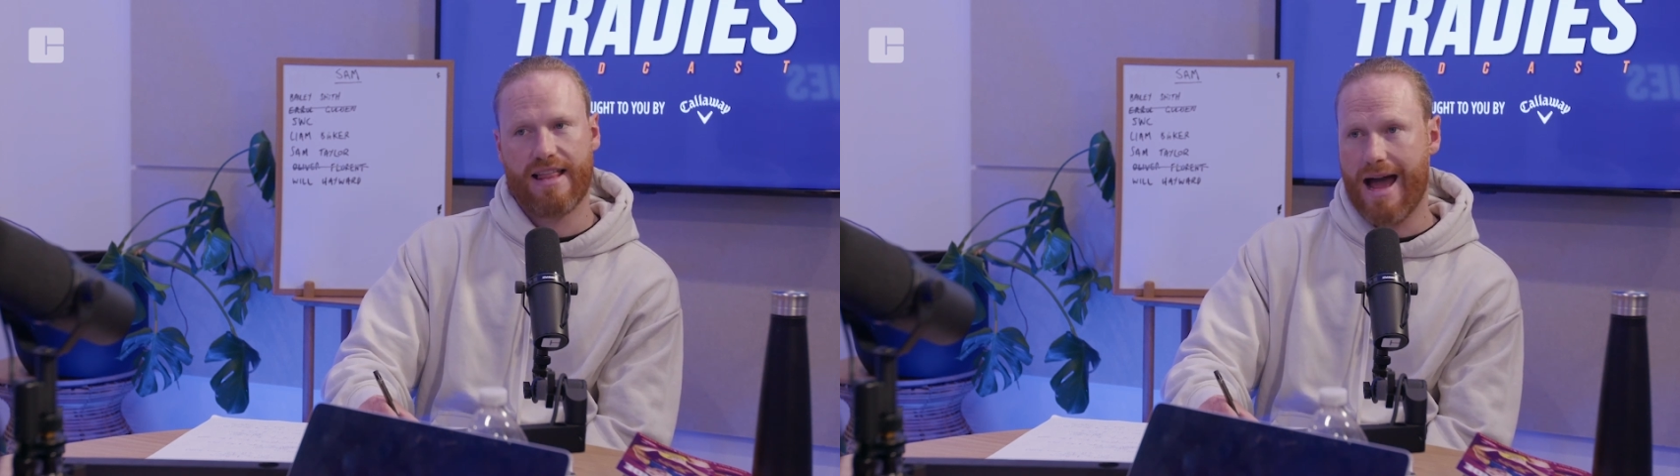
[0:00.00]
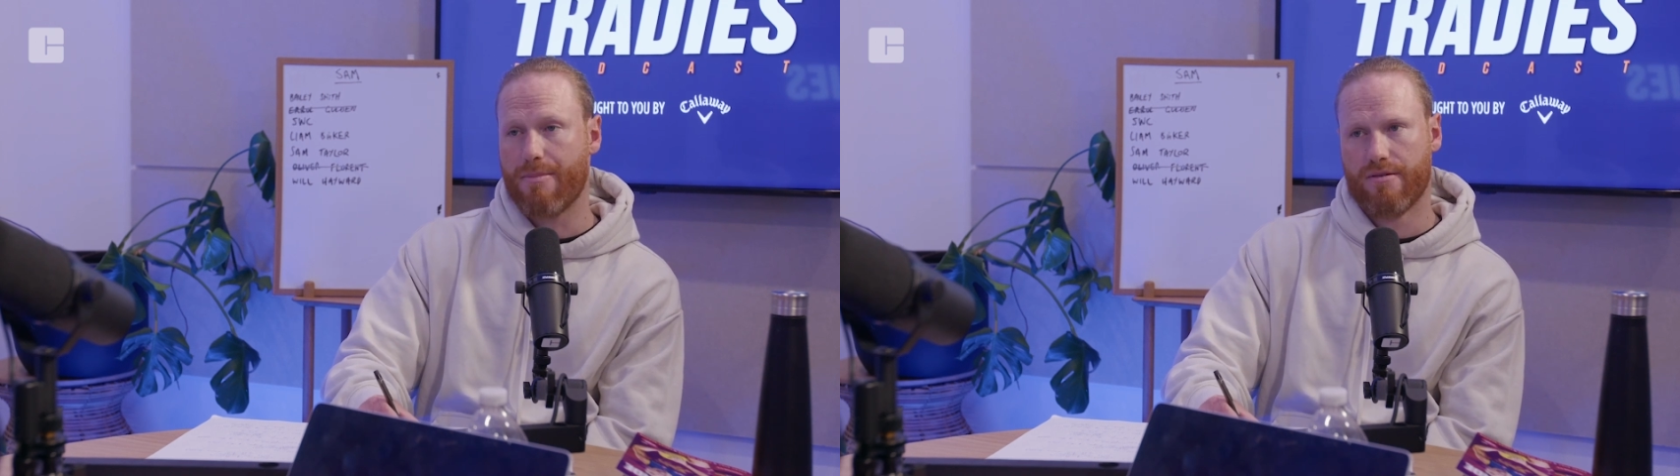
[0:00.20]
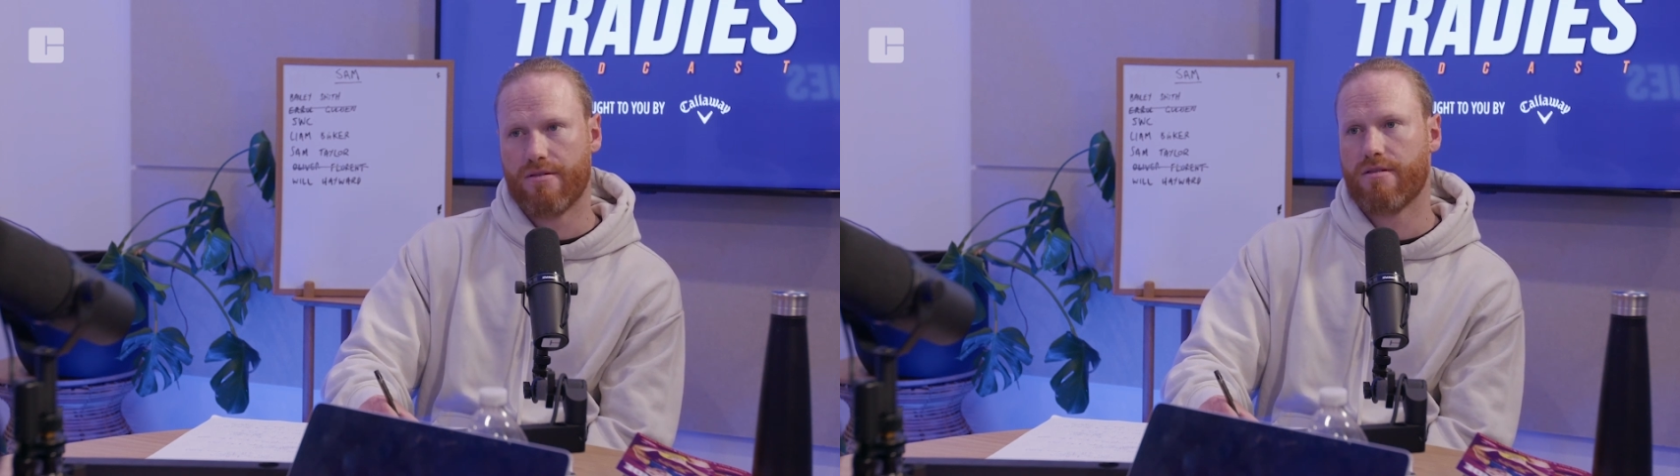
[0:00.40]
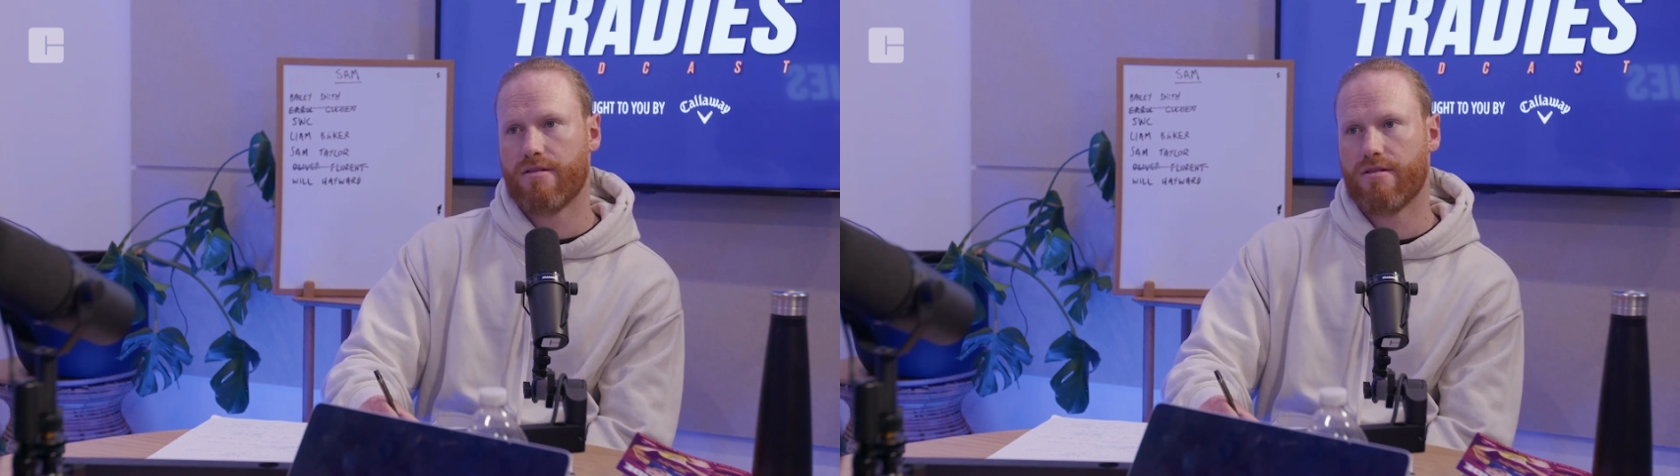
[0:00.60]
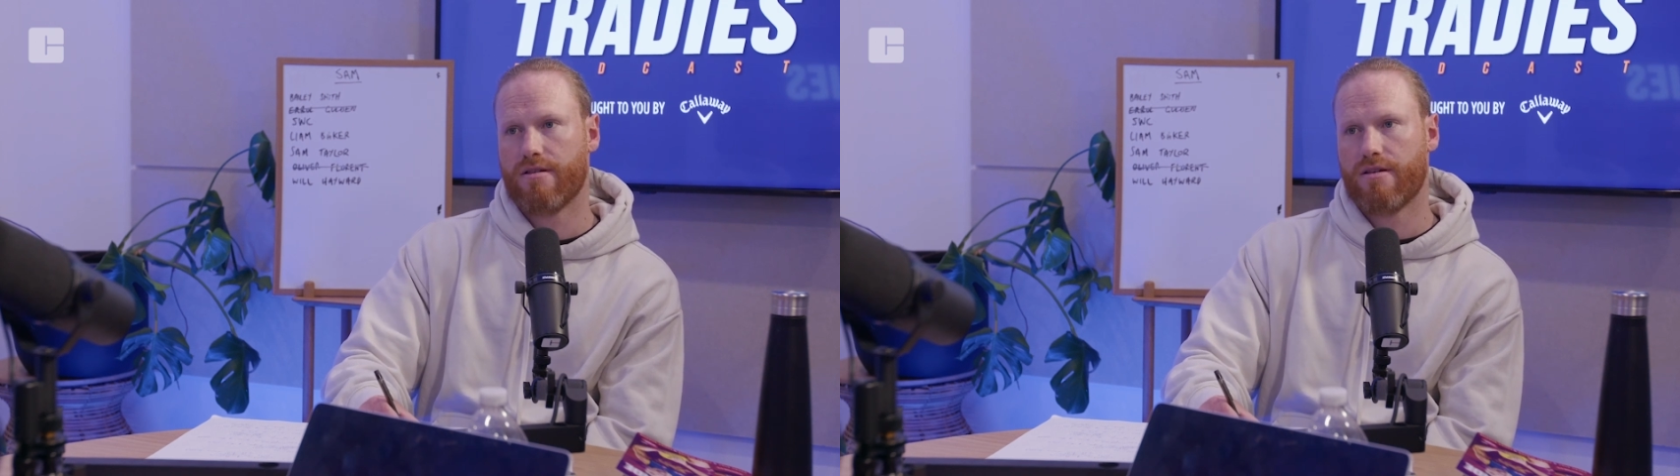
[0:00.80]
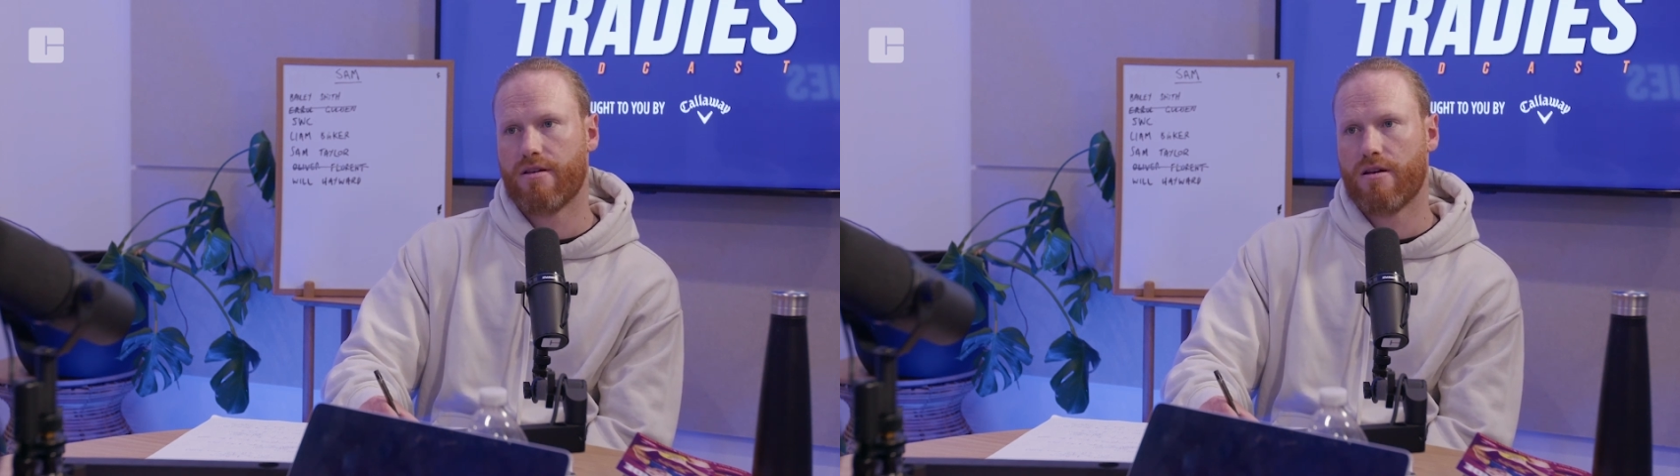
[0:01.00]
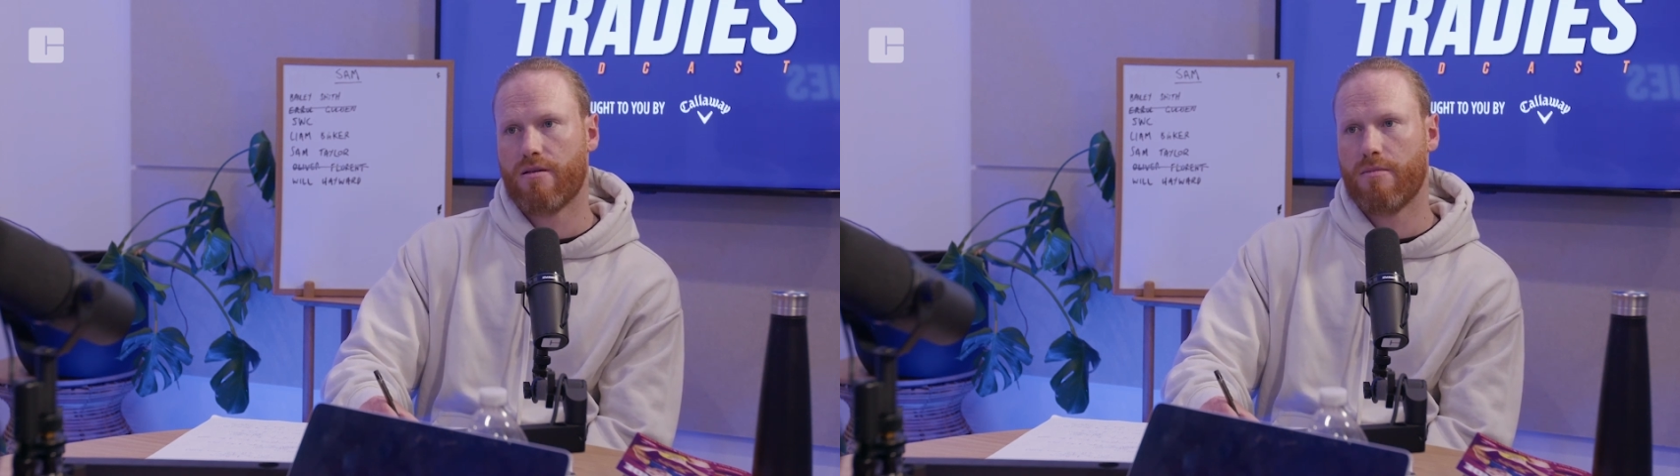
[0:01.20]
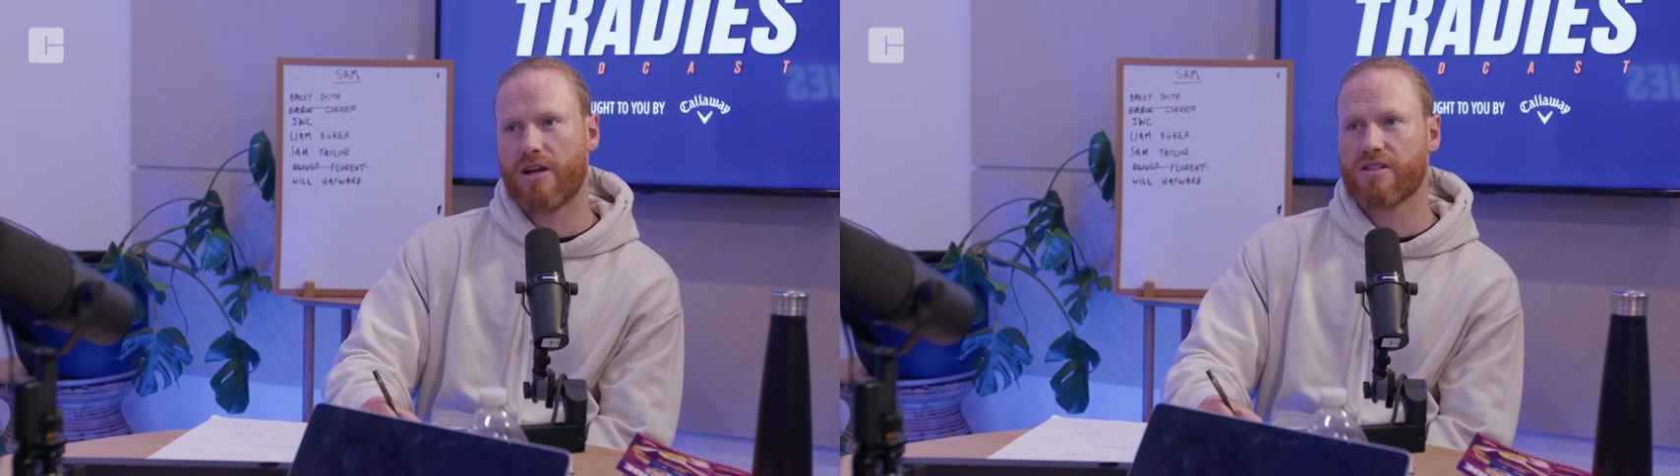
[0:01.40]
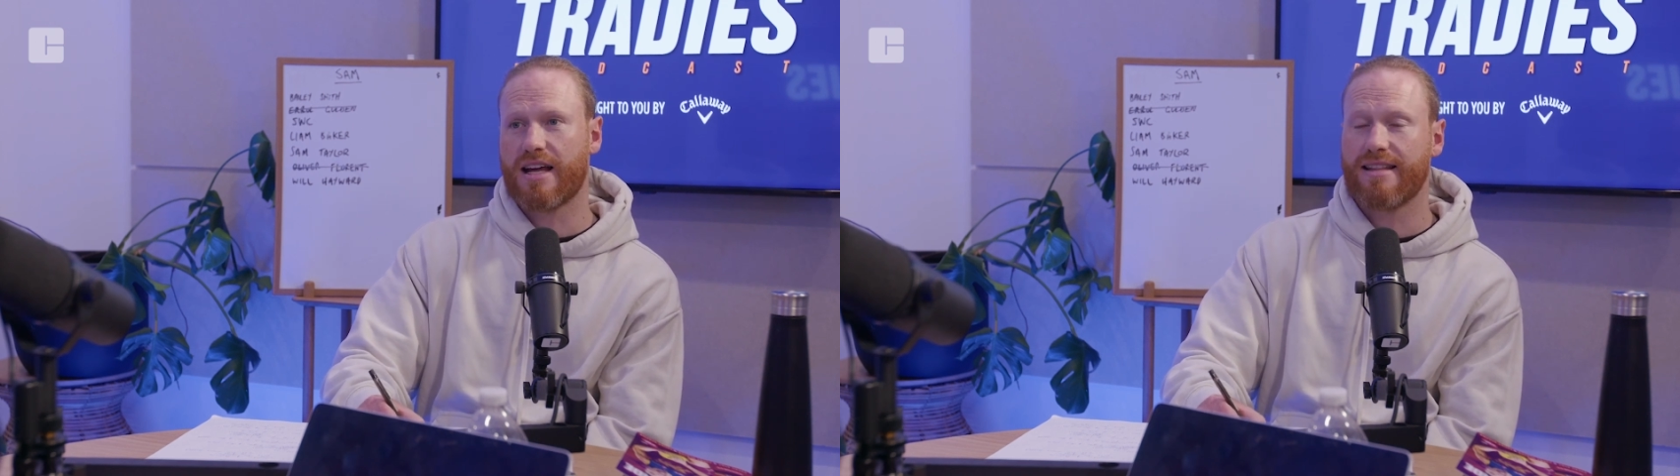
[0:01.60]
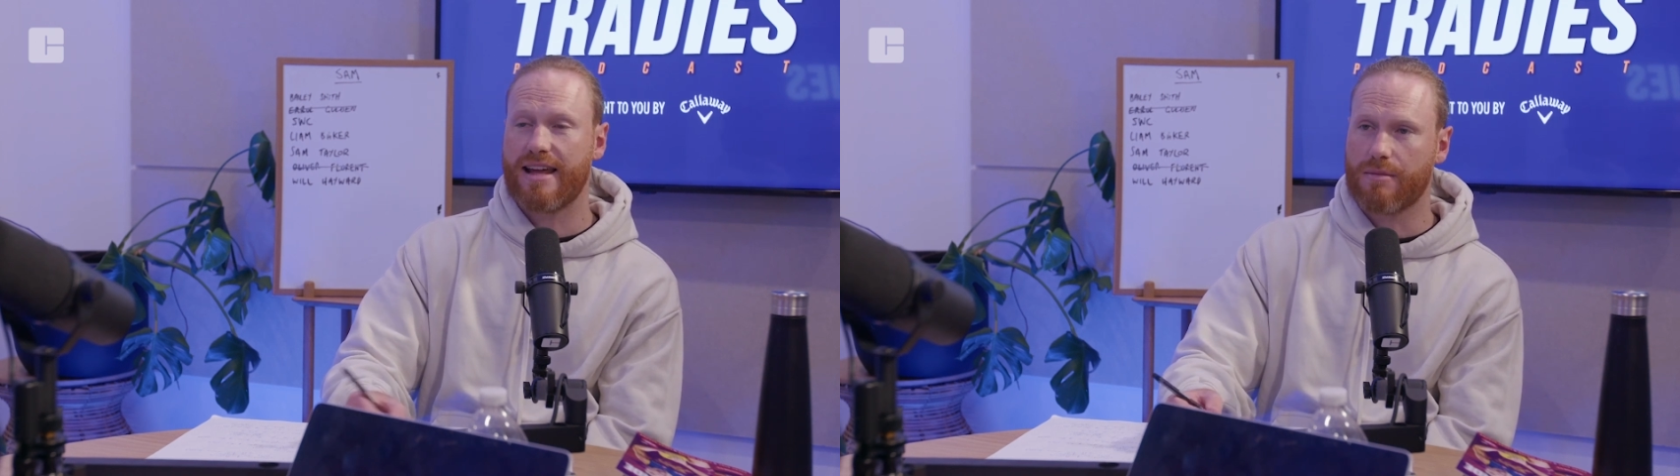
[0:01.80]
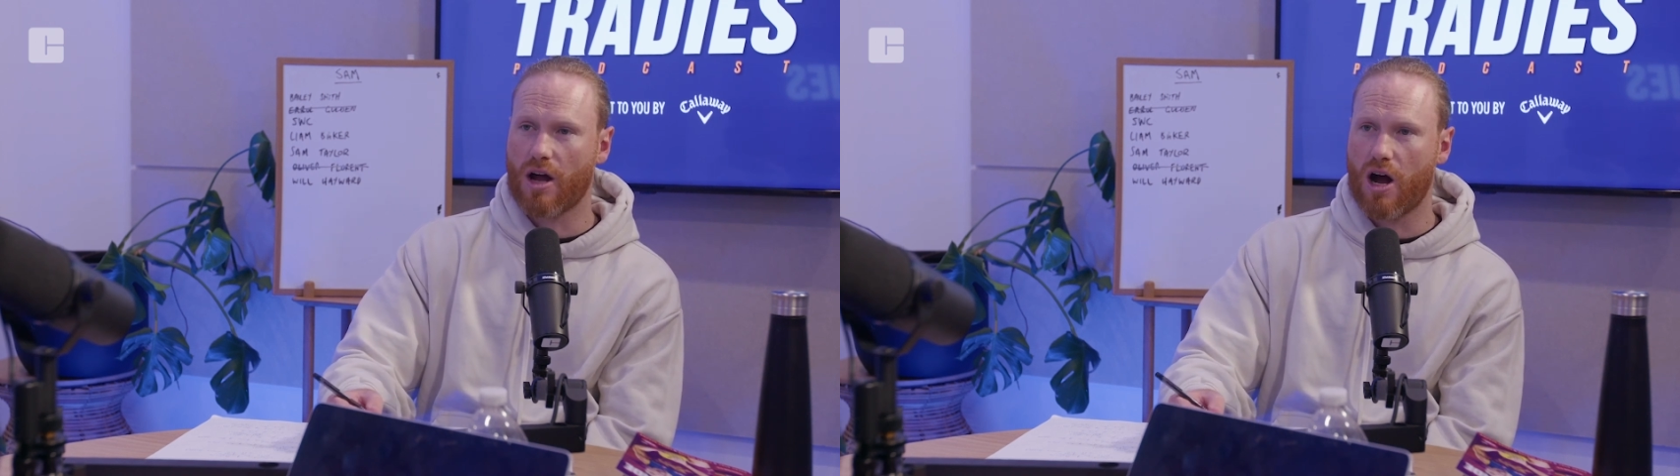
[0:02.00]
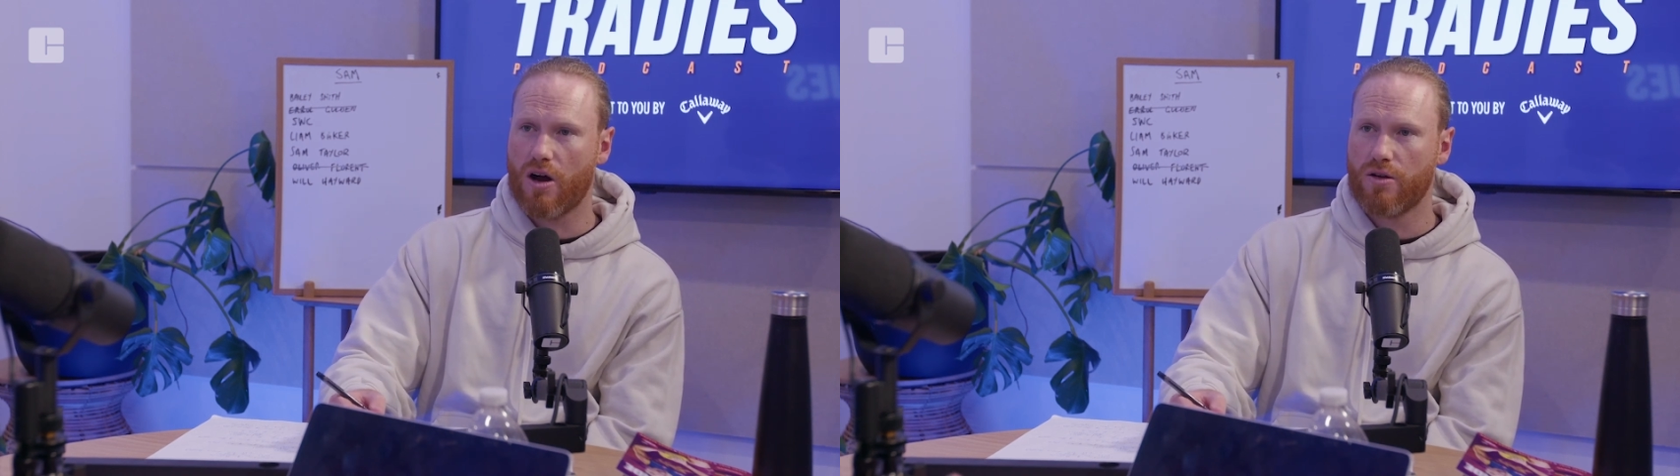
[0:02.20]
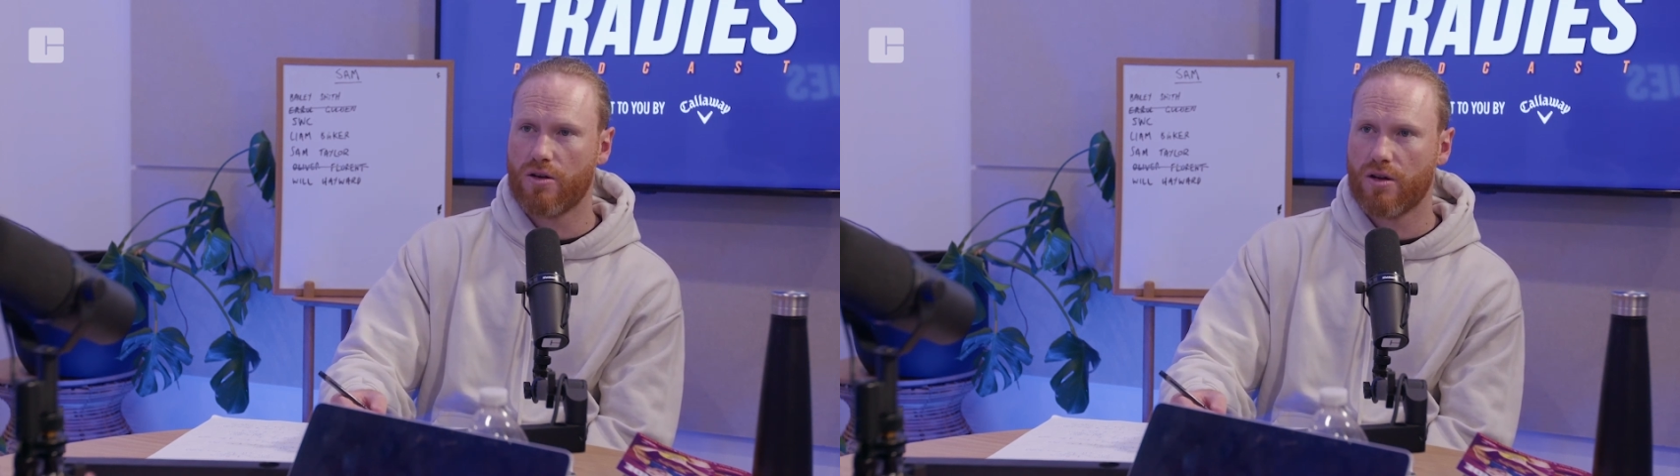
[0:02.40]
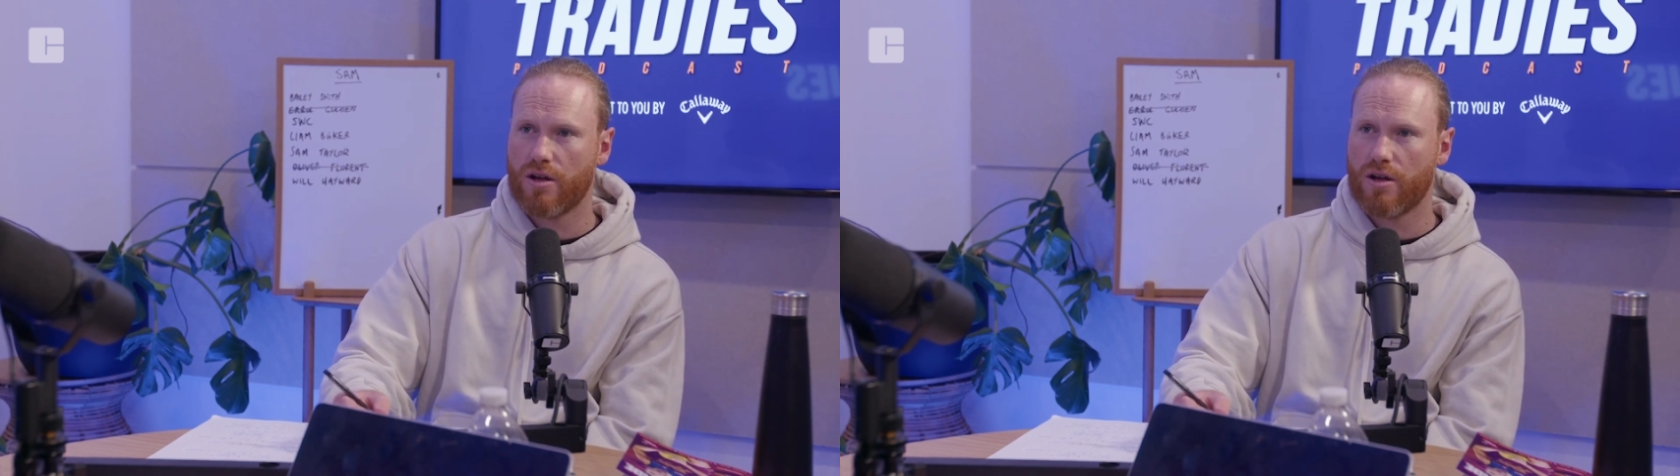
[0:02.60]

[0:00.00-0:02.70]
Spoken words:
lap because they let him go.